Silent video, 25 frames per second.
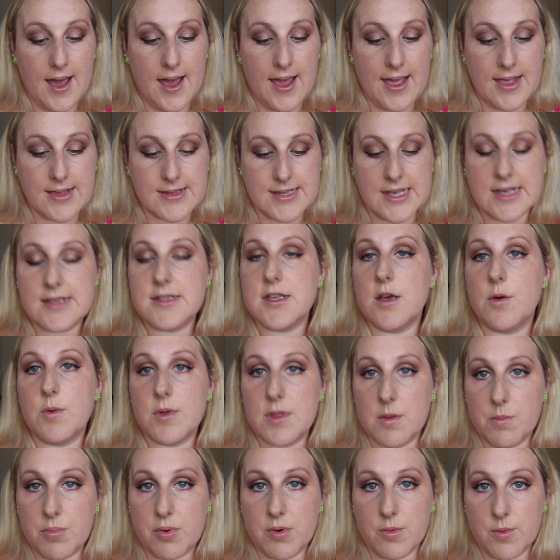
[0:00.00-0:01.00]
it's easier
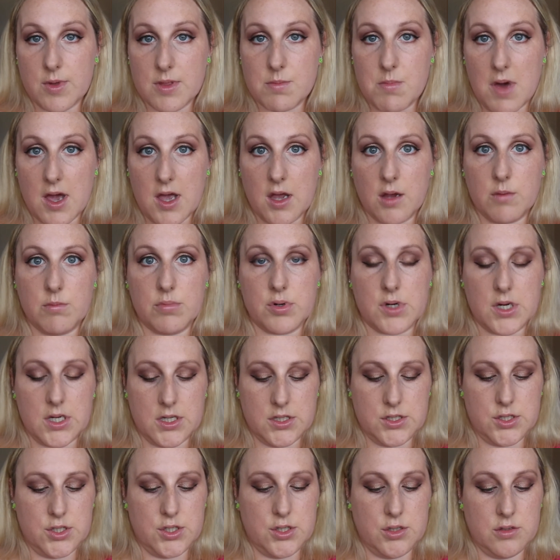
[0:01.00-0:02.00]
with my own
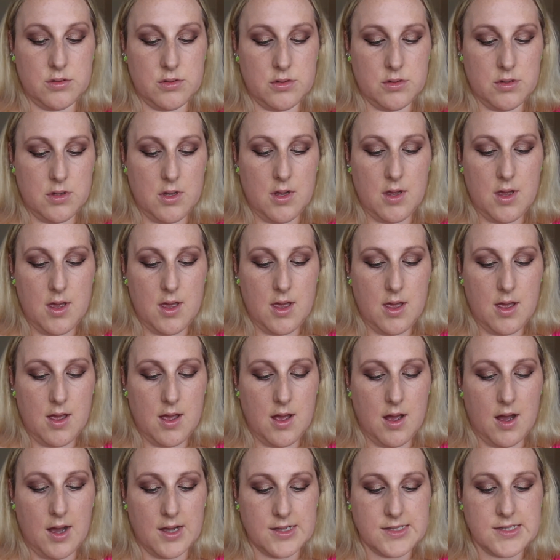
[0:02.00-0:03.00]
brush.
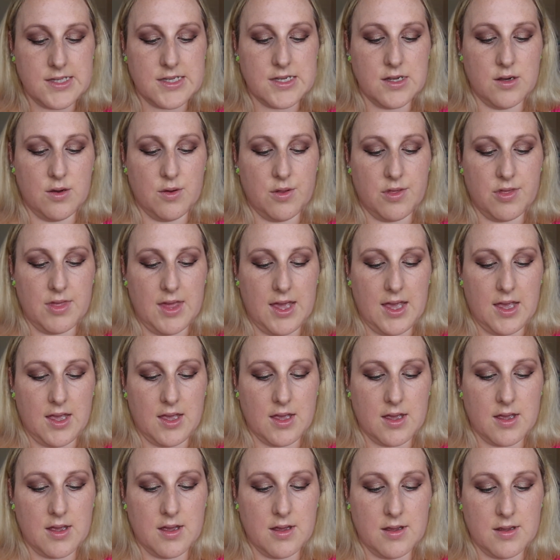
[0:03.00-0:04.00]
I still
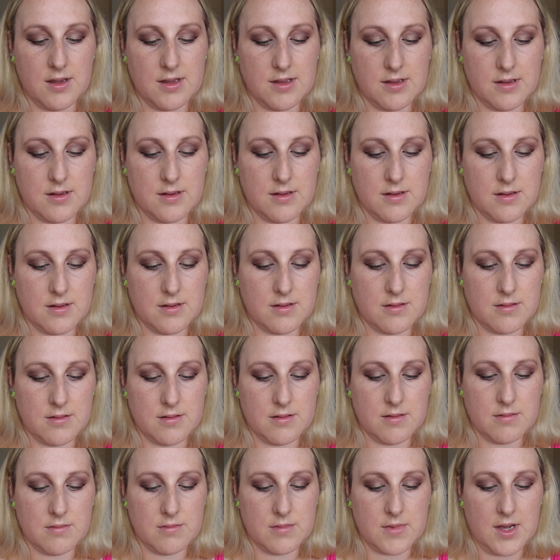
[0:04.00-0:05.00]
think
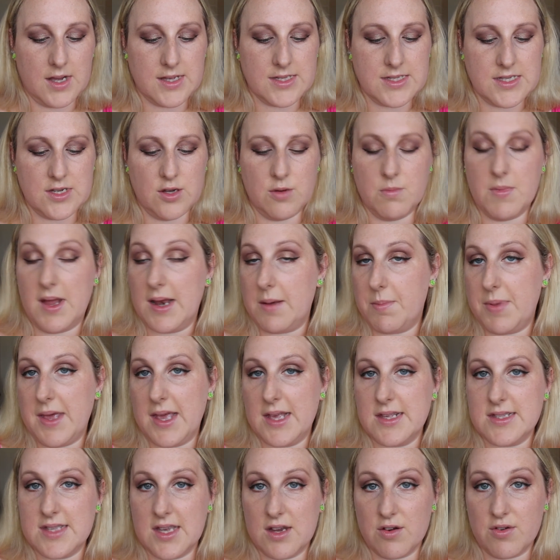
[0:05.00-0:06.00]
I still made a
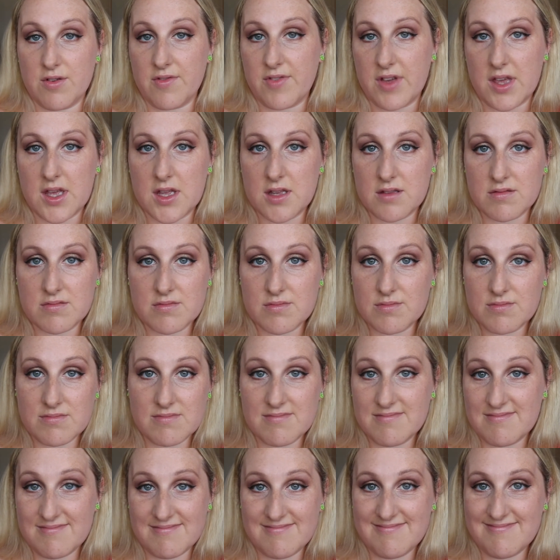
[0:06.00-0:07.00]
pig's ear of it,
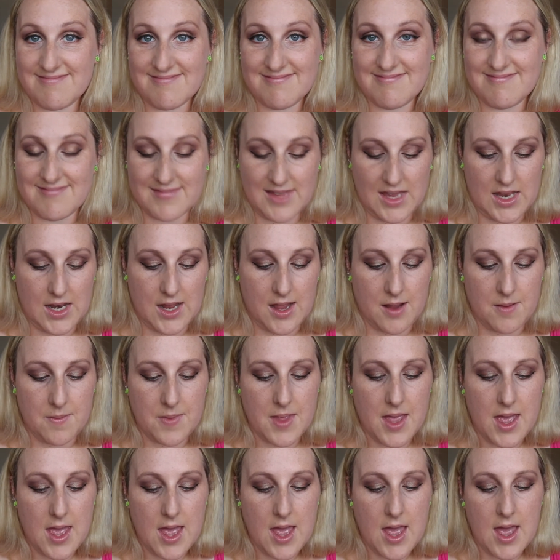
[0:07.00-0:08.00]
you know,
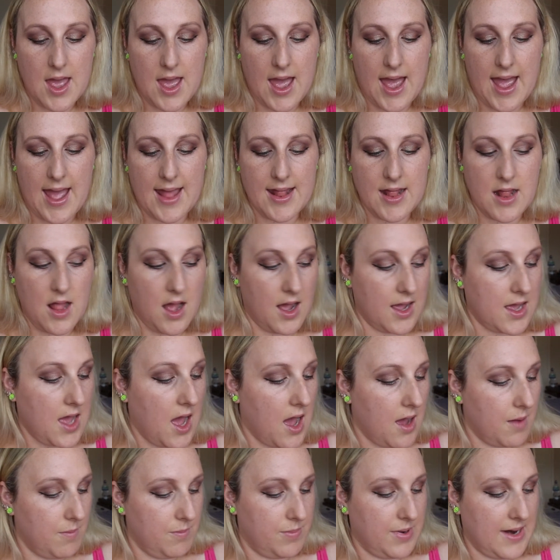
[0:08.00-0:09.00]
and I
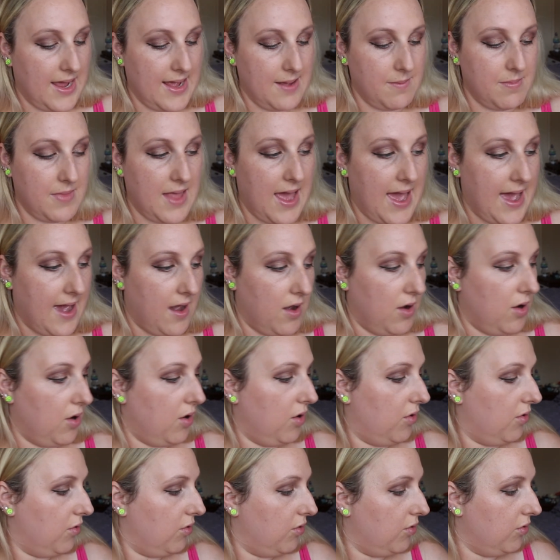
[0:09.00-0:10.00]
can't blame that
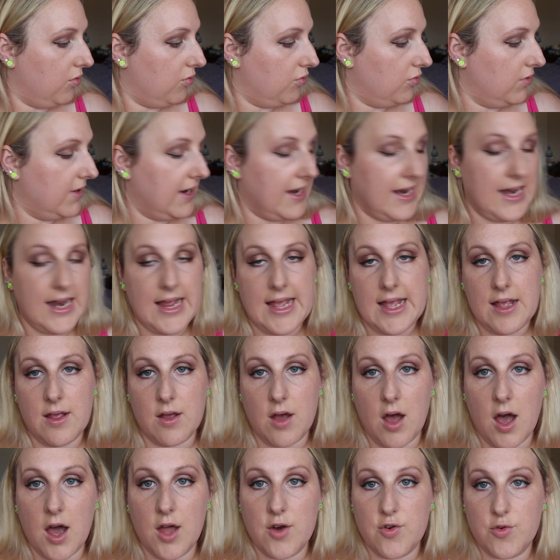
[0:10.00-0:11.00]
really
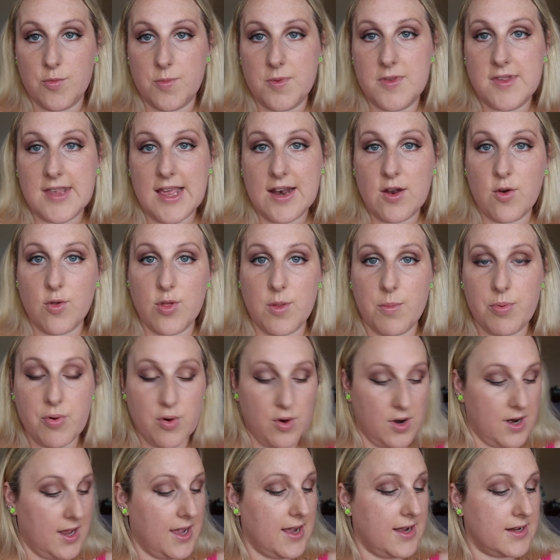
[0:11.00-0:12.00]
100% on the
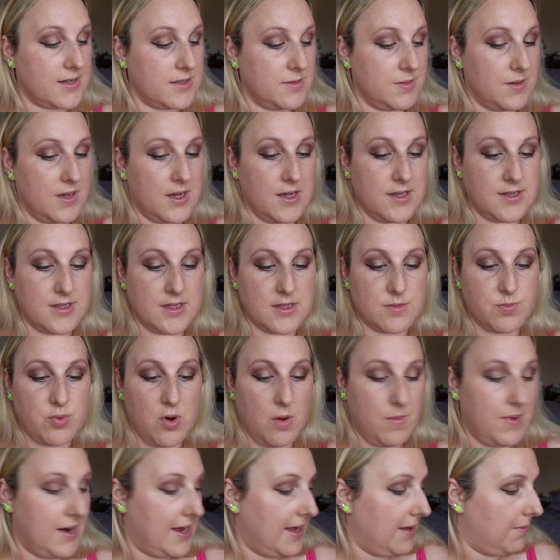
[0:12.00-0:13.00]
product, because it's
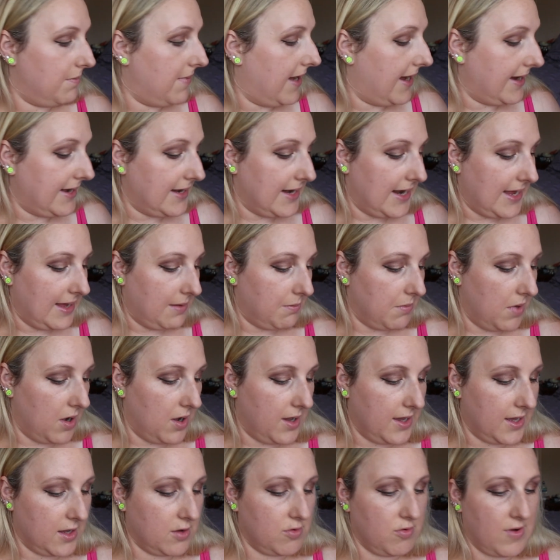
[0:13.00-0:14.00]
probably mainly
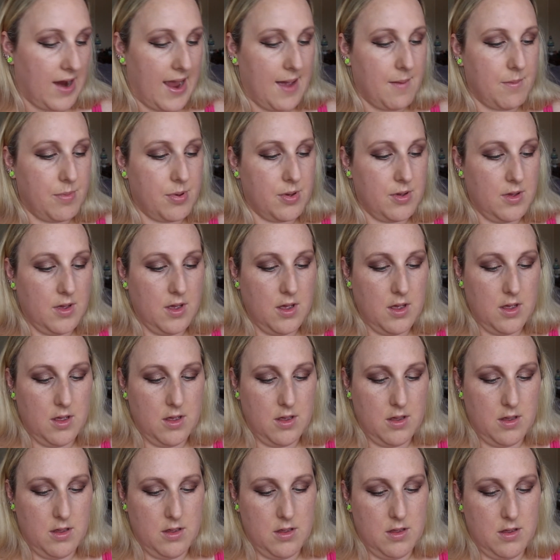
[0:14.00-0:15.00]
my crap,
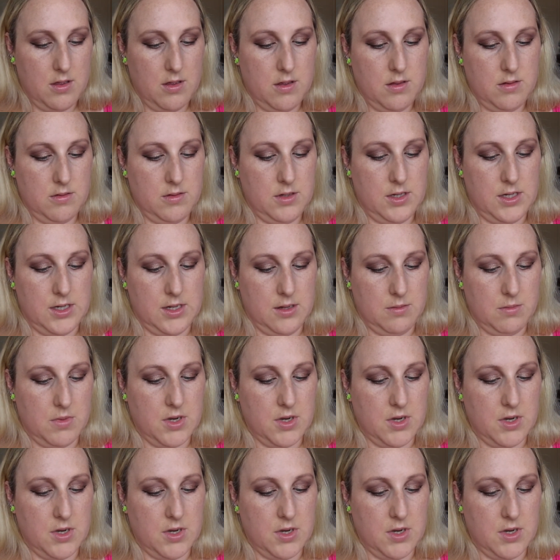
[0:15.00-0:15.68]
you know,